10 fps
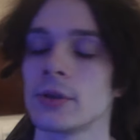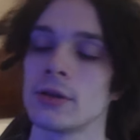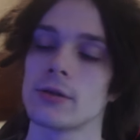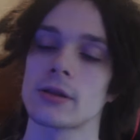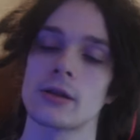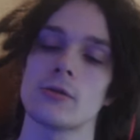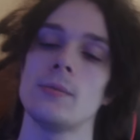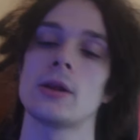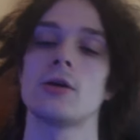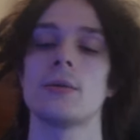You know, so I'm
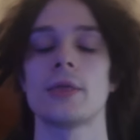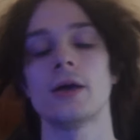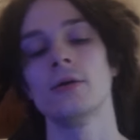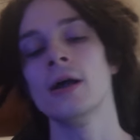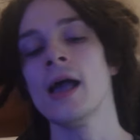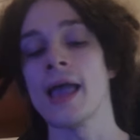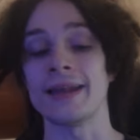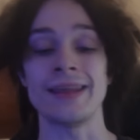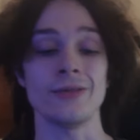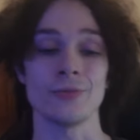gonna go up there
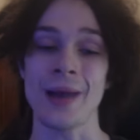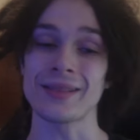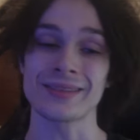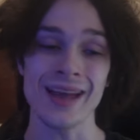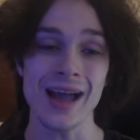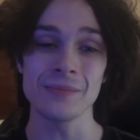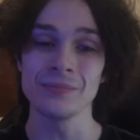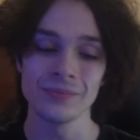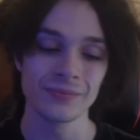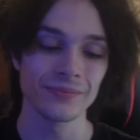and either by the
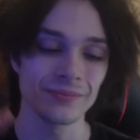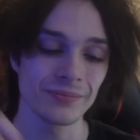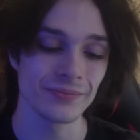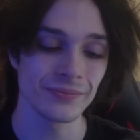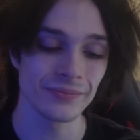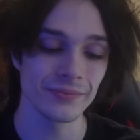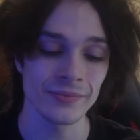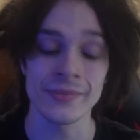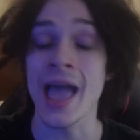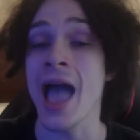time
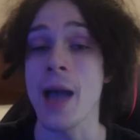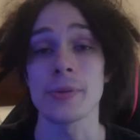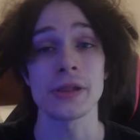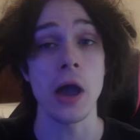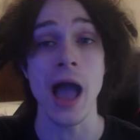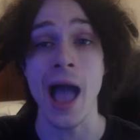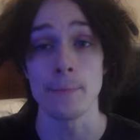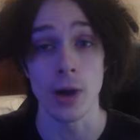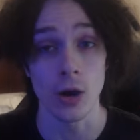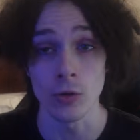that happens, I'll have
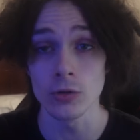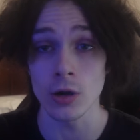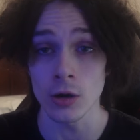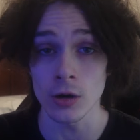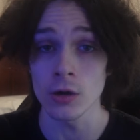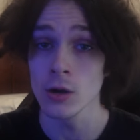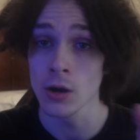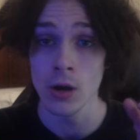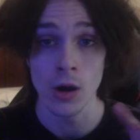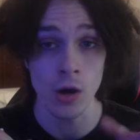my own call,
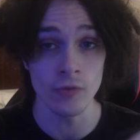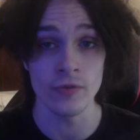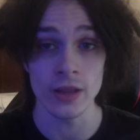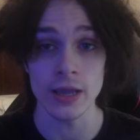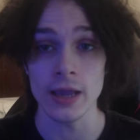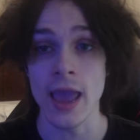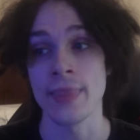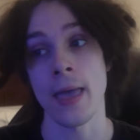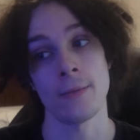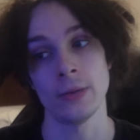hopefully,
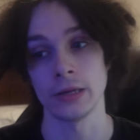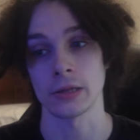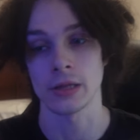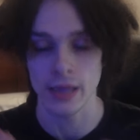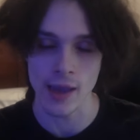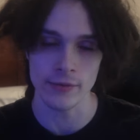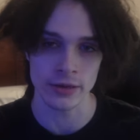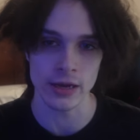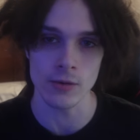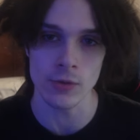and that means it's a
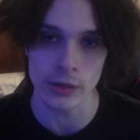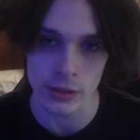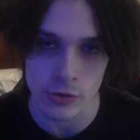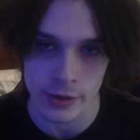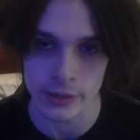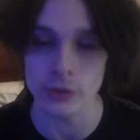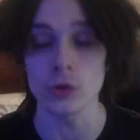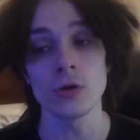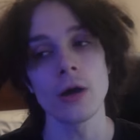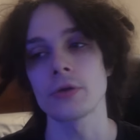guaranteed I won't get stranded,
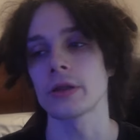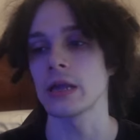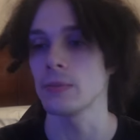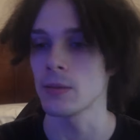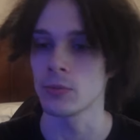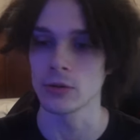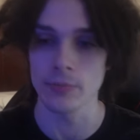or I'll just get my boy